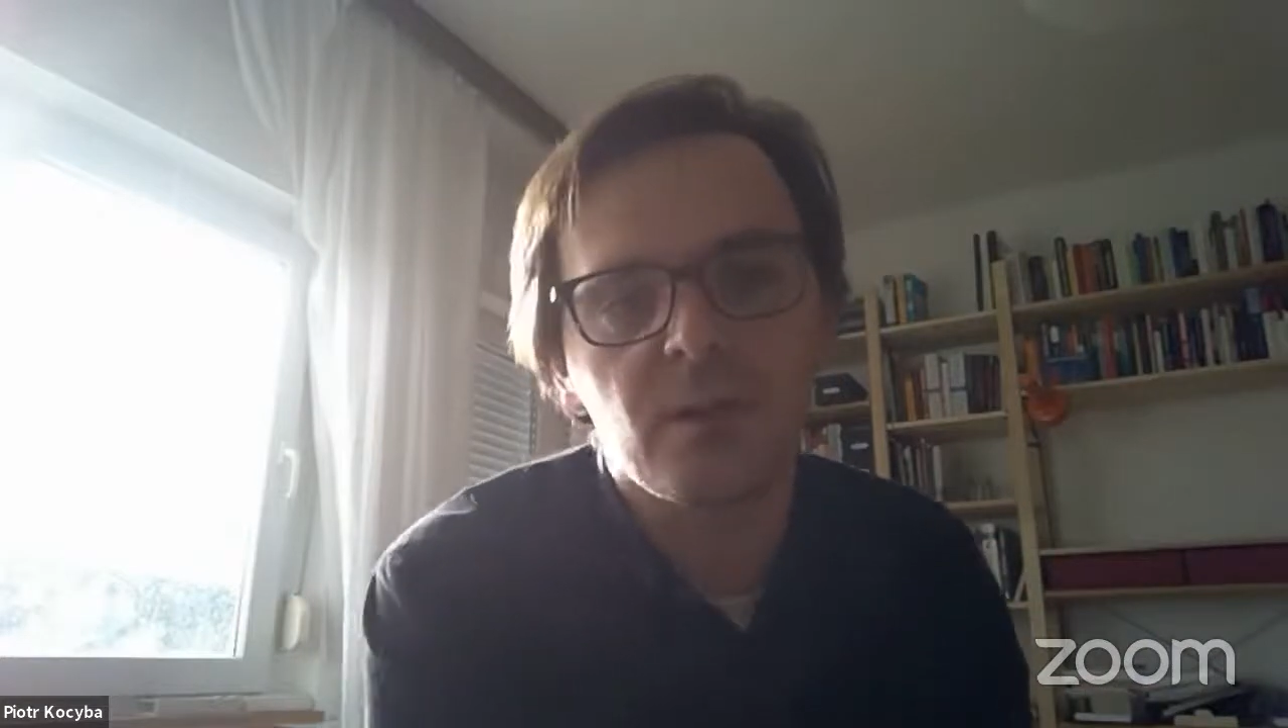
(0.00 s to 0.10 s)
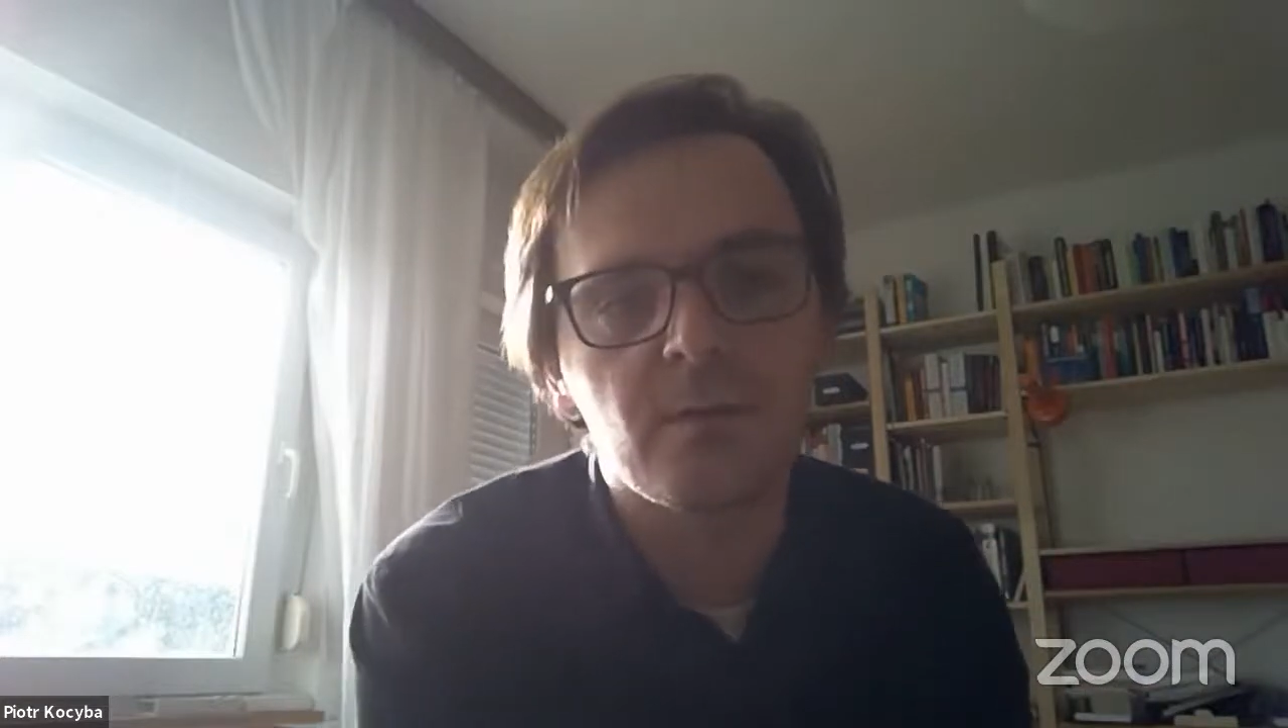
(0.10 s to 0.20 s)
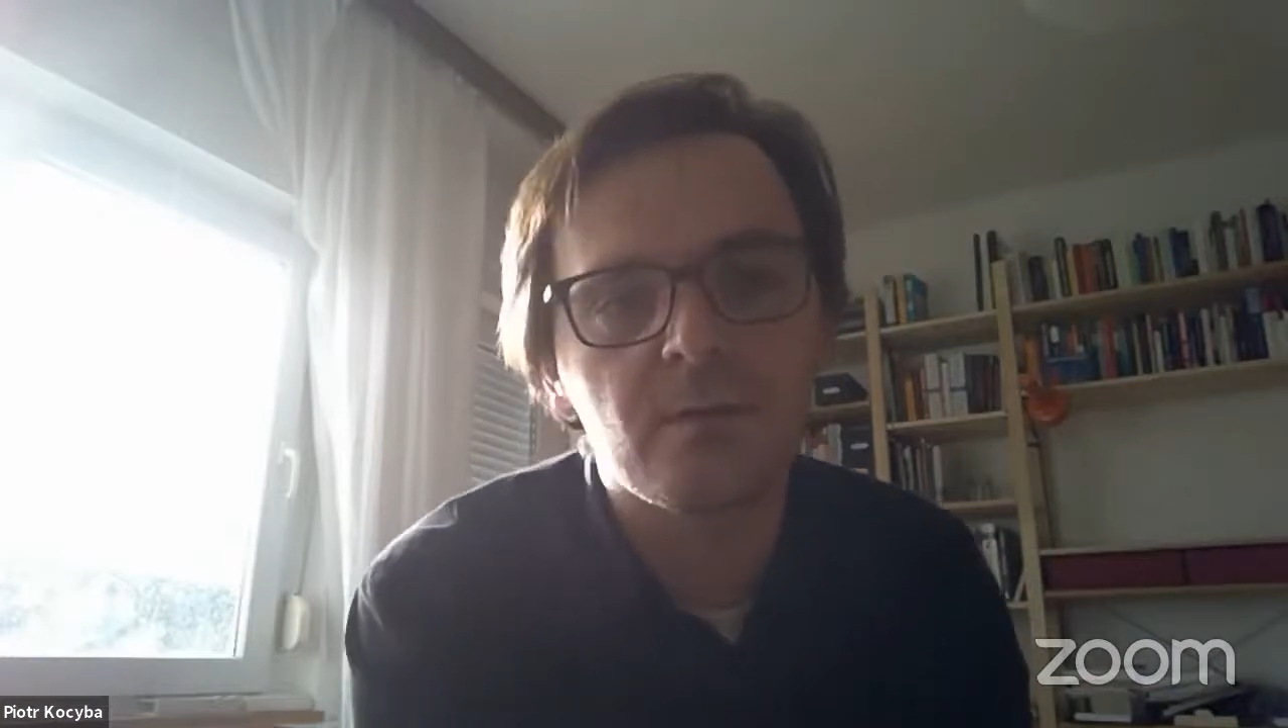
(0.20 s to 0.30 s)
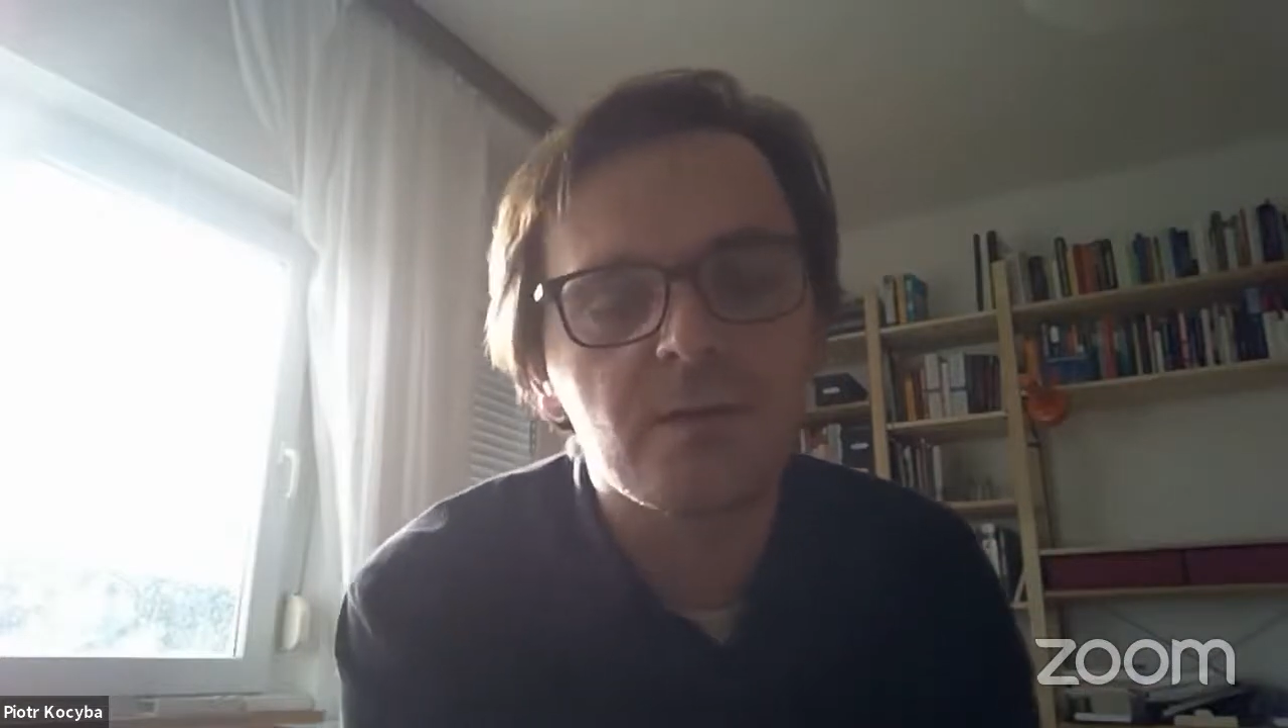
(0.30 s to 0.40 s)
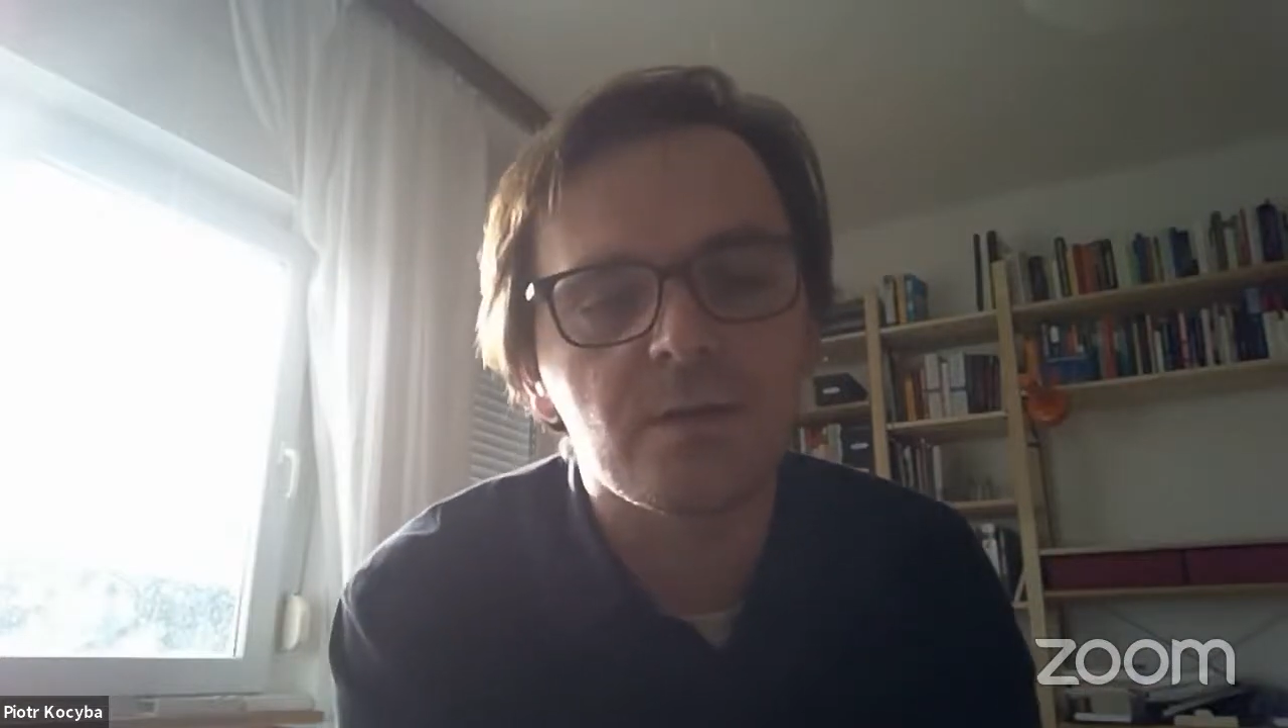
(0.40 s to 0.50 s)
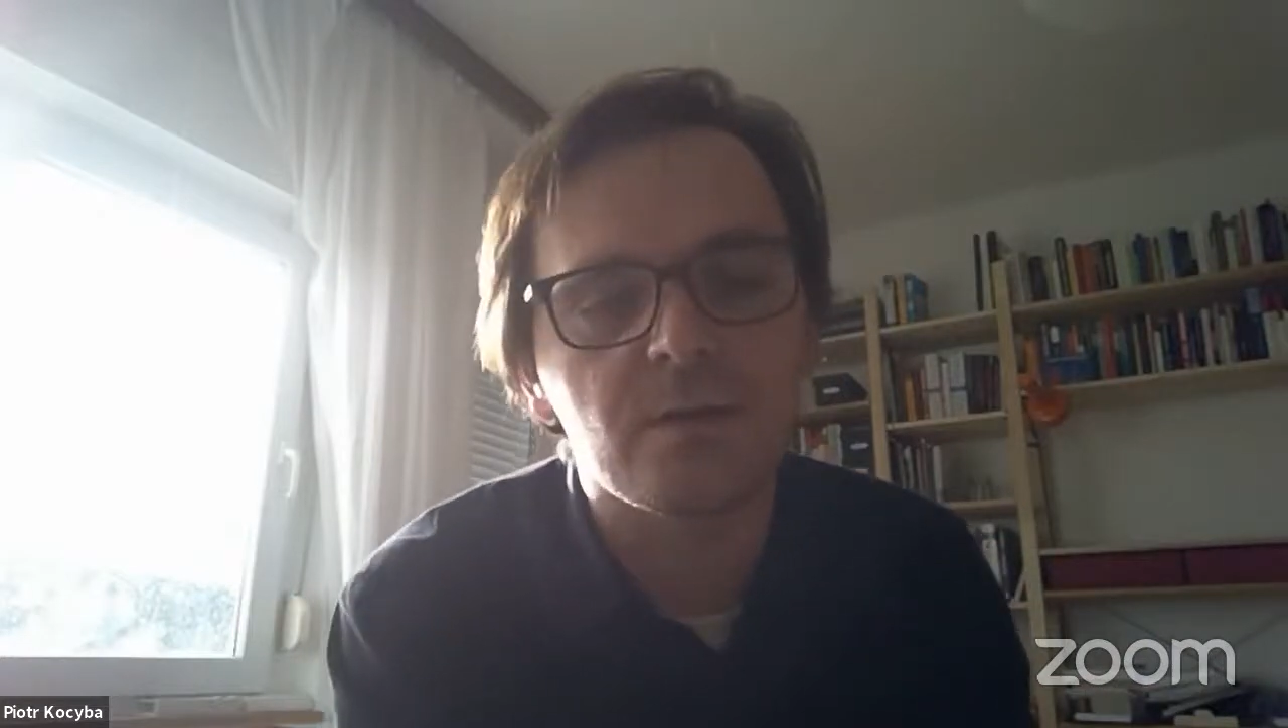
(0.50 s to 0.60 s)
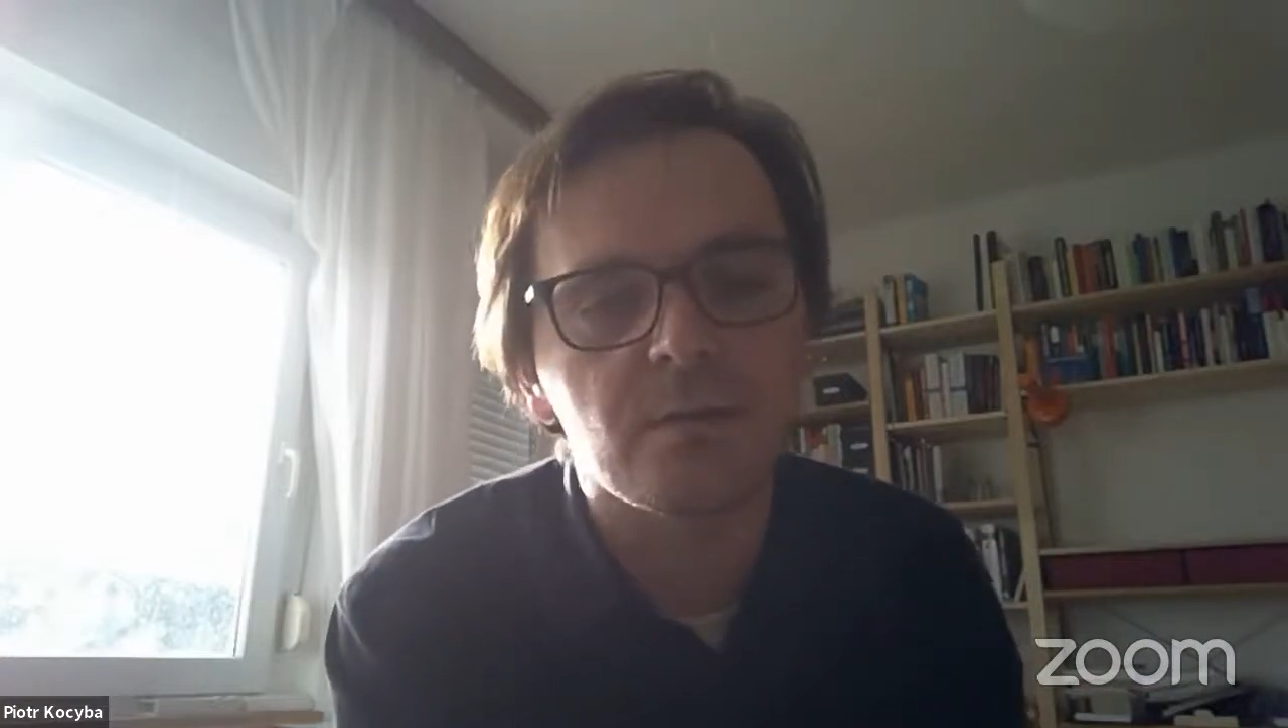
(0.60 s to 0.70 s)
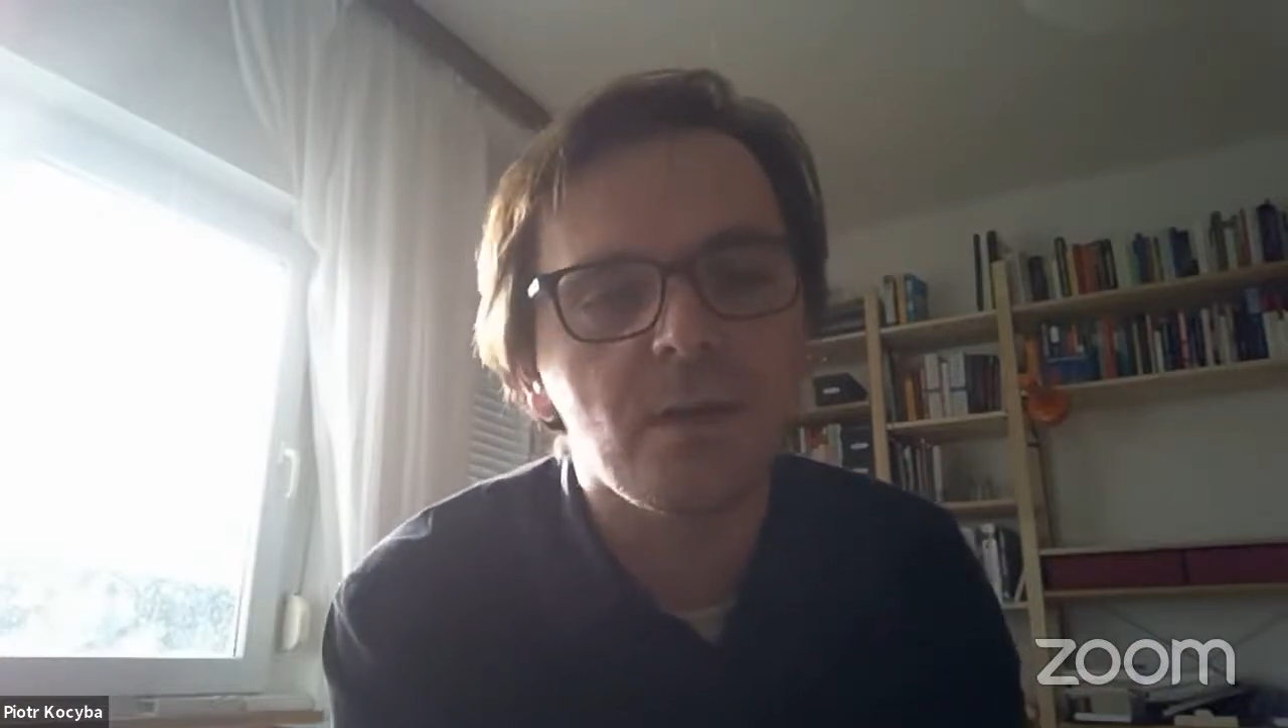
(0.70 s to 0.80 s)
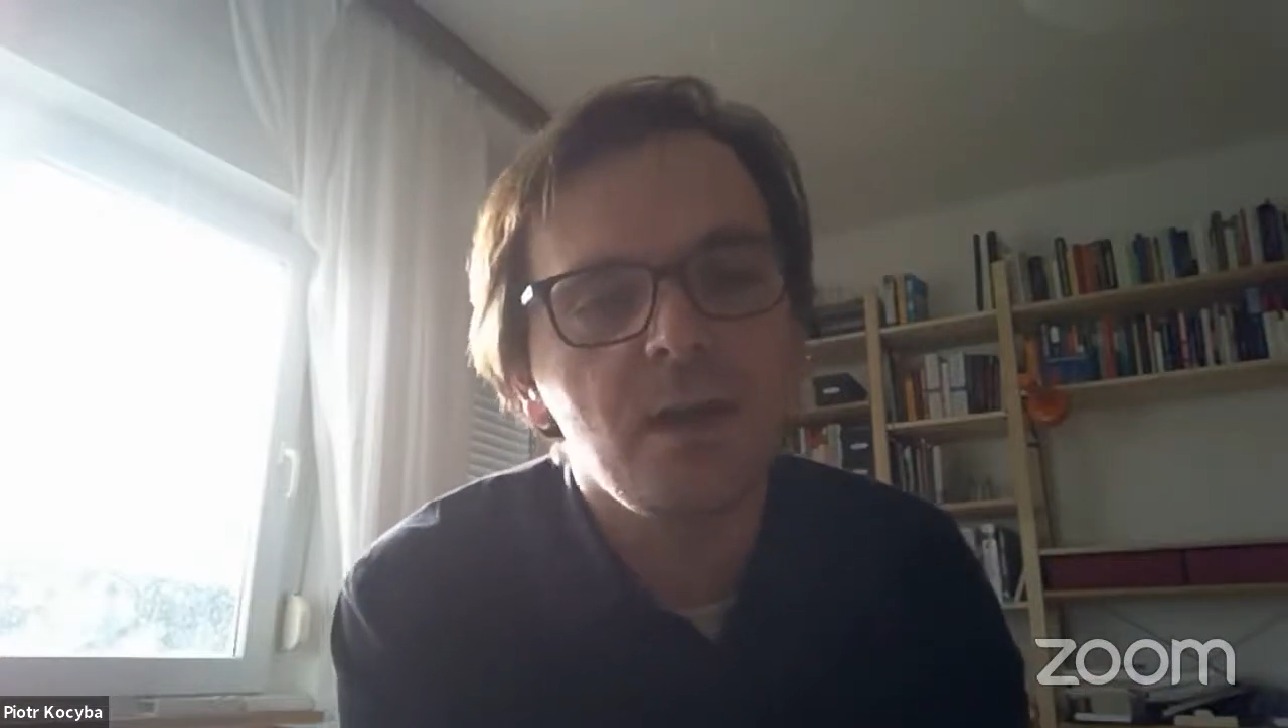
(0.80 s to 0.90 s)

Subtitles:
towns in